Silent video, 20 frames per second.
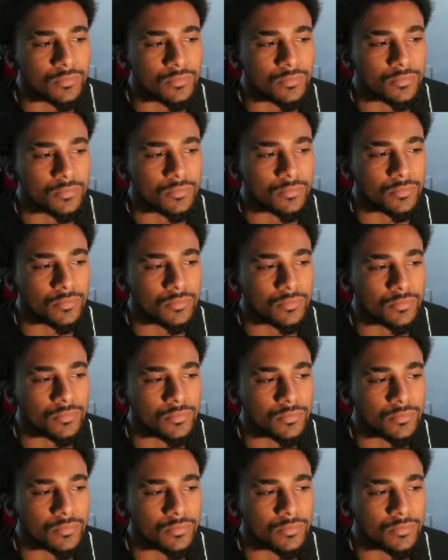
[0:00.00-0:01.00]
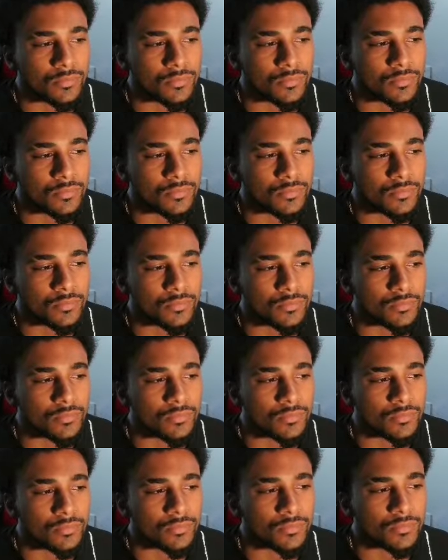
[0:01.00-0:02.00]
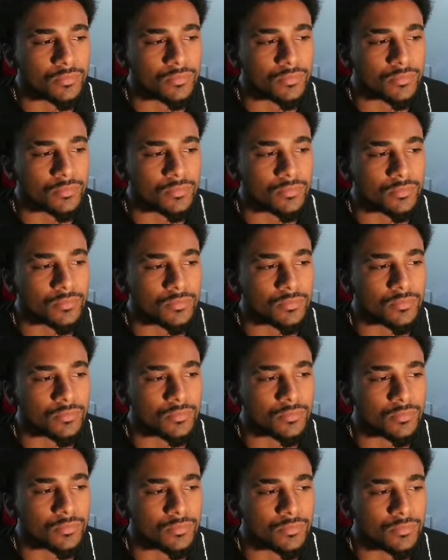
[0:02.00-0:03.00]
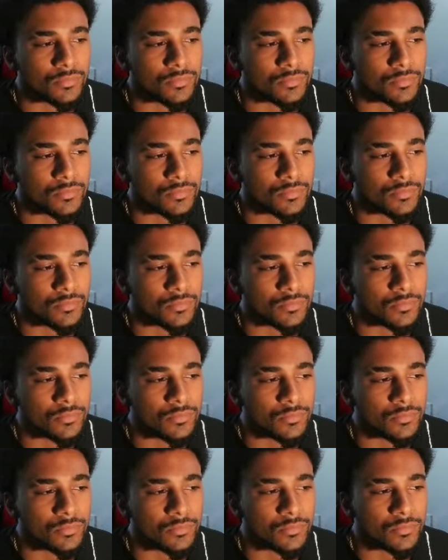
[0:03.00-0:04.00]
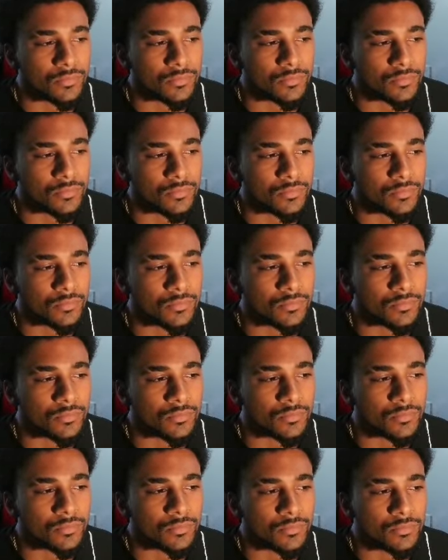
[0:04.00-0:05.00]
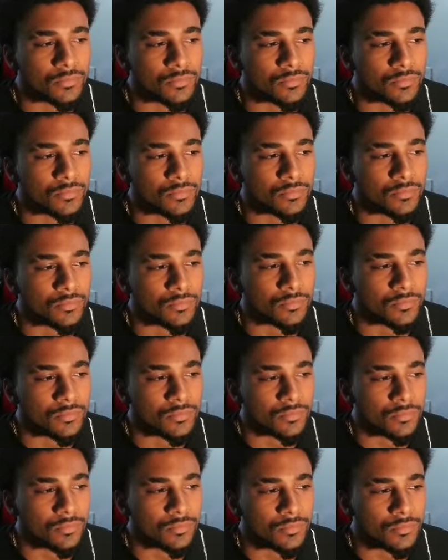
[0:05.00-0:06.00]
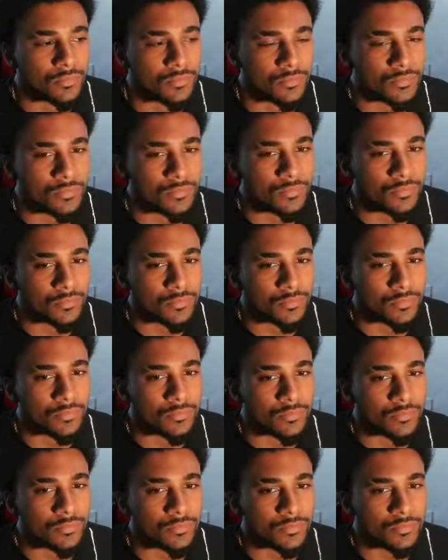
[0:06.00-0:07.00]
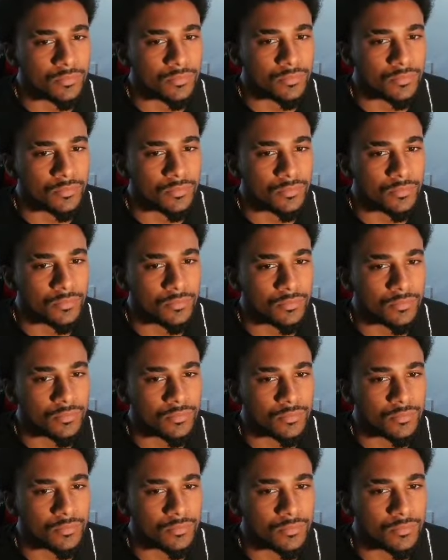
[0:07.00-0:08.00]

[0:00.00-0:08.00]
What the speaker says: [no speech]